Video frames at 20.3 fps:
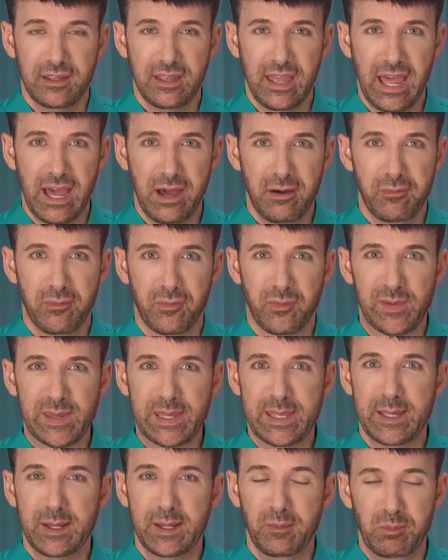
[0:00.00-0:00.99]
How
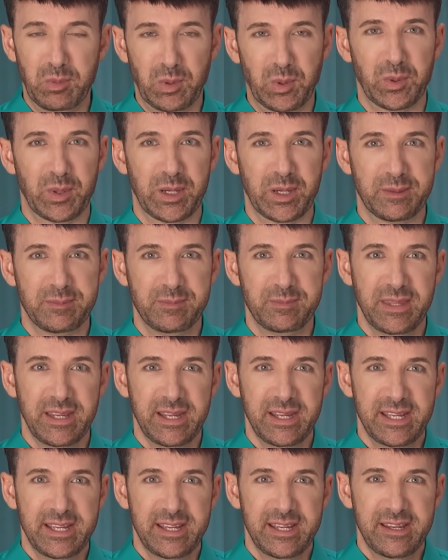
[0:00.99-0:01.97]
freaking boring.
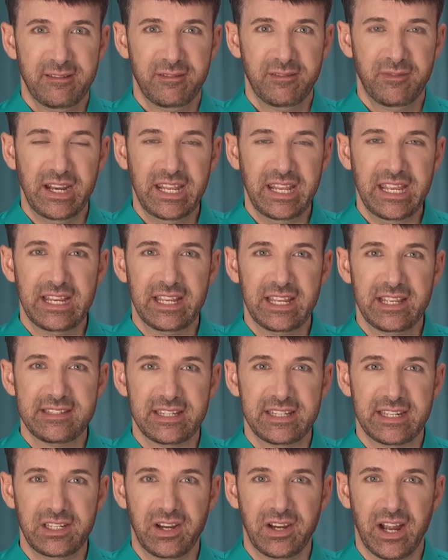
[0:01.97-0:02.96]
Funny,
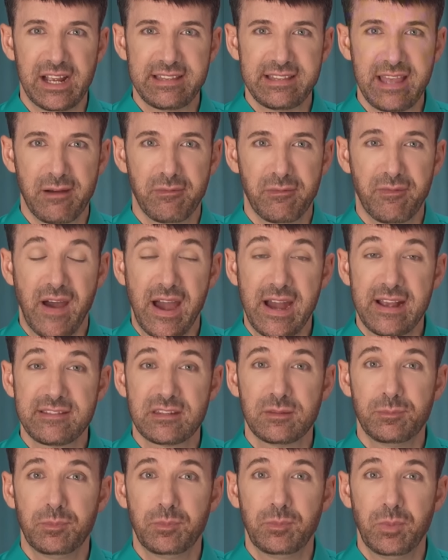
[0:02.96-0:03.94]
isn't it, you guys, how
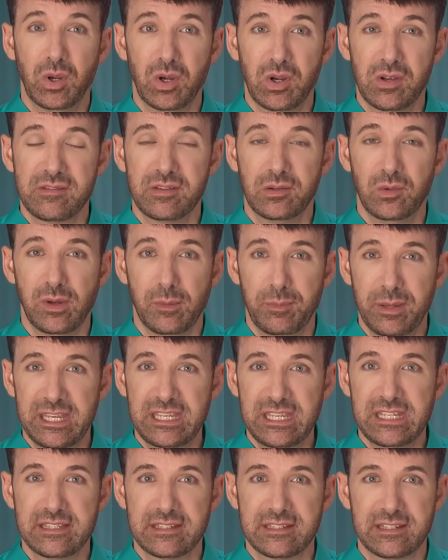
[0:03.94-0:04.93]
fast personal
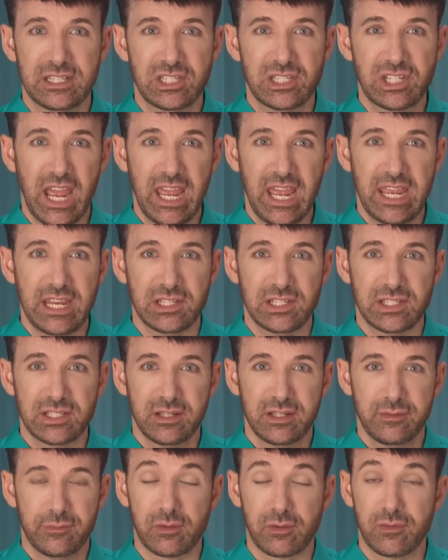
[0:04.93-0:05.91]
opinions can
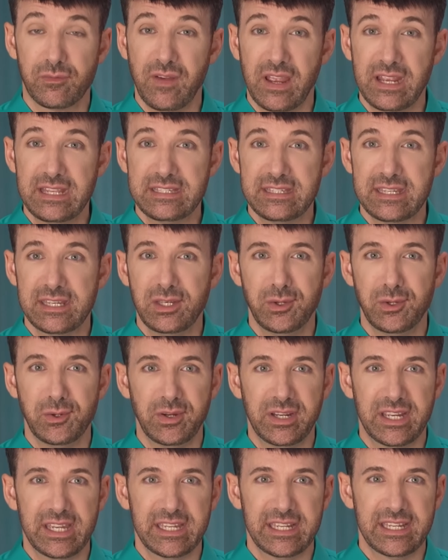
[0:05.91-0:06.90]
change for a fancy
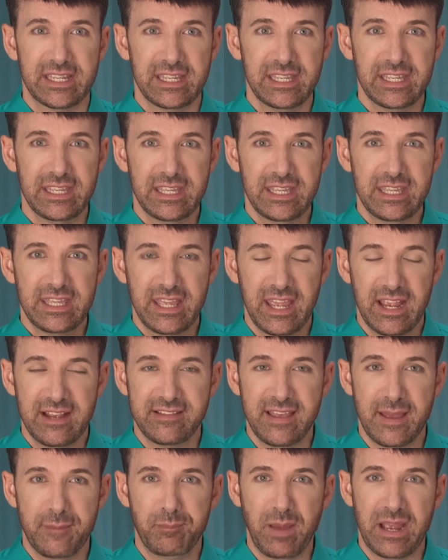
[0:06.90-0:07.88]
new gig
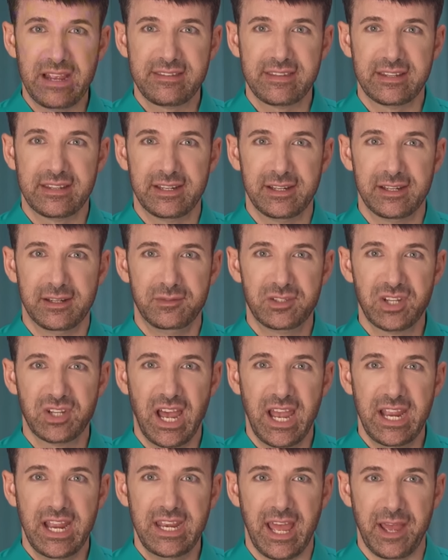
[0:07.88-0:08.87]
as ambassador of
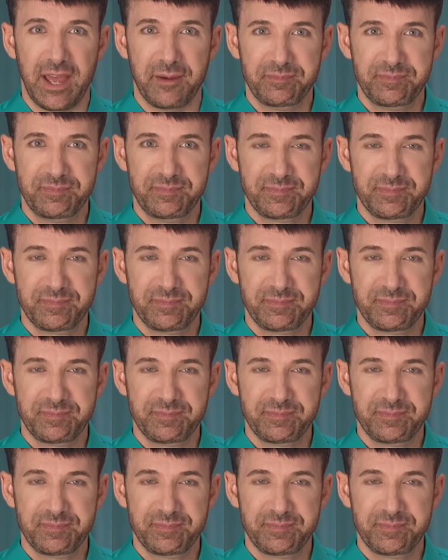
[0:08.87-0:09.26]
China.